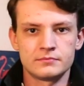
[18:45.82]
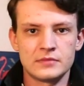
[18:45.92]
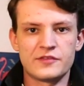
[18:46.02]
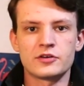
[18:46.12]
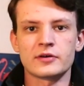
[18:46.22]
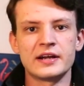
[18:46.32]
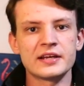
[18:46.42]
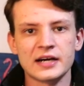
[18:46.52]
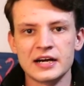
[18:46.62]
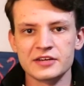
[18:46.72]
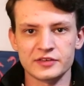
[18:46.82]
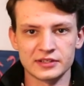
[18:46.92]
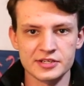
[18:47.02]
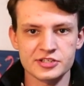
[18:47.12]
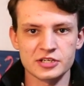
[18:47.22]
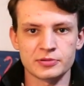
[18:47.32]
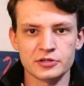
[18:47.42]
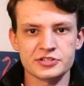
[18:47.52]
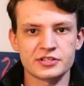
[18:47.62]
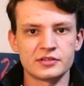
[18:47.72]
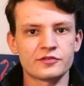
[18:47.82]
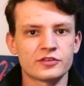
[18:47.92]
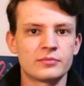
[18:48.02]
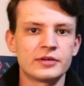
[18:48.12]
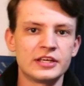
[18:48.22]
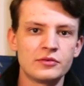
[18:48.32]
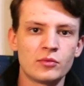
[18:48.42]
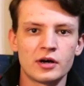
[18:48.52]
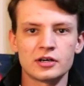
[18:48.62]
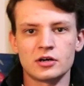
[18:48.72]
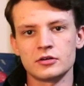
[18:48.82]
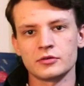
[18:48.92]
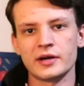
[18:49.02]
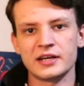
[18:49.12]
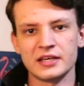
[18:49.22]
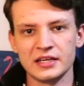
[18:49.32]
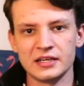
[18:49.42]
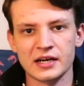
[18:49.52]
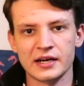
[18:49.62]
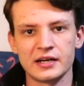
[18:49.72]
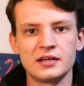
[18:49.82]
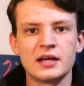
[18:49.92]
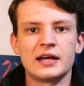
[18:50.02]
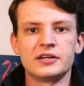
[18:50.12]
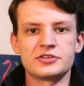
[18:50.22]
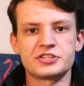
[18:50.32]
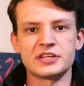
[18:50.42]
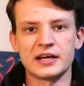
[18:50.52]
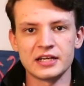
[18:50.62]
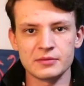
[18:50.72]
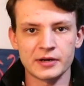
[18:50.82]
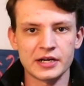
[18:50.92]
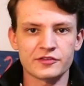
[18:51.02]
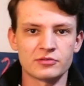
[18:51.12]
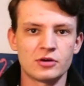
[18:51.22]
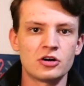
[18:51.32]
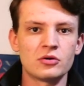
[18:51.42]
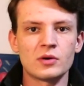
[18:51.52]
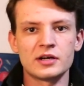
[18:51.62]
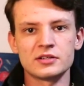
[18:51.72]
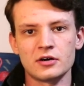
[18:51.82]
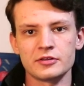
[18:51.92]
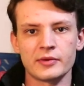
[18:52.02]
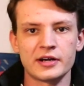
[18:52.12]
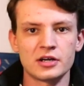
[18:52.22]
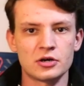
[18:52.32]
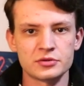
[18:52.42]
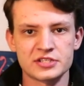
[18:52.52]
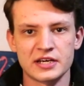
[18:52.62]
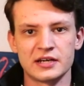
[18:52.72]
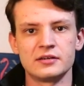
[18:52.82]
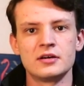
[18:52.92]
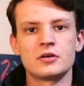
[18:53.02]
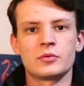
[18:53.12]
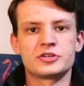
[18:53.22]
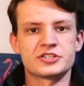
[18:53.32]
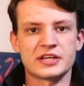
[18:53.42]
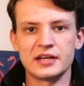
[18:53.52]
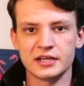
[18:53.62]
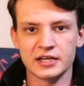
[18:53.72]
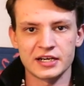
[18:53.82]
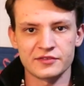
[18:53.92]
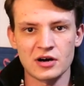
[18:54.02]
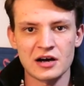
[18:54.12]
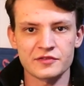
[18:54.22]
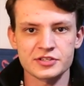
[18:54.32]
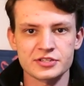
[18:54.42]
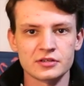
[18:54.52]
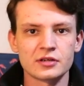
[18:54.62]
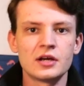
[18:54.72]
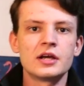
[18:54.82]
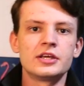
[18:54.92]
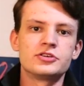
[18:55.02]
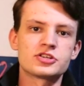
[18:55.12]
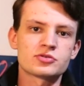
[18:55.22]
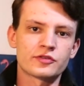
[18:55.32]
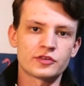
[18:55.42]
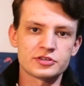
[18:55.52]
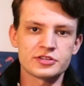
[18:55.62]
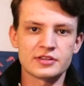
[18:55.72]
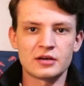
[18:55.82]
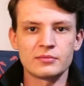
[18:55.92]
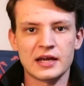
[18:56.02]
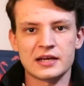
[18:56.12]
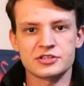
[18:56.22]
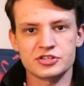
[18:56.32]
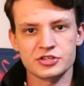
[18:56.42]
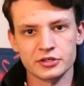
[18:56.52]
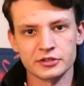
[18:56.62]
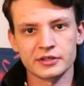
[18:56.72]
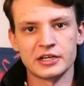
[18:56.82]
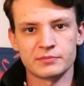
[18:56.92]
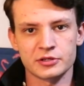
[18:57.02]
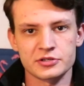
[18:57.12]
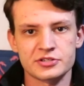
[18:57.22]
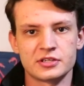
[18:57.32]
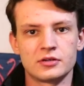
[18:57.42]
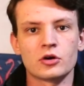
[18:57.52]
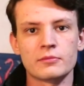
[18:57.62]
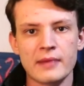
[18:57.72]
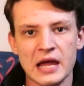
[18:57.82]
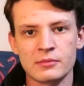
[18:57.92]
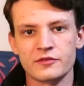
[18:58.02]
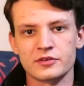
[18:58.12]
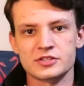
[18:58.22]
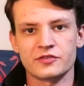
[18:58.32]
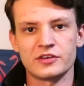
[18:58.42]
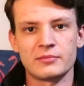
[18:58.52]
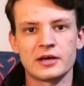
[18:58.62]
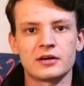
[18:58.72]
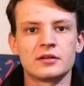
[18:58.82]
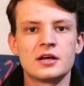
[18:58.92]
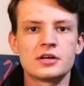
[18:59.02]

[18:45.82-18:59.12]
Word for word: If you're any kind of enlisted person from E1 all the way to E9 and you see anybody from O1 all the way to O10, which is any kind of officer, you just refer to them as sir in person or ma'am if it's a female.